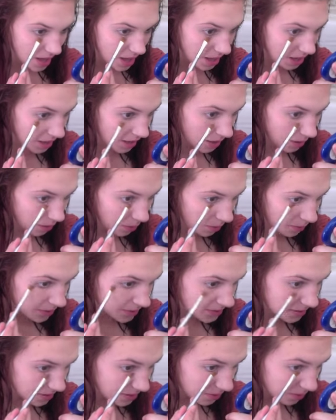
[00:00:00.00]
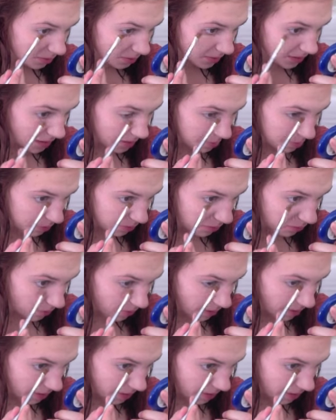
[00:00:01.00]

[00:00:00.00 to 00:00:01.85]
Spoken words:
And I always exfoliate before.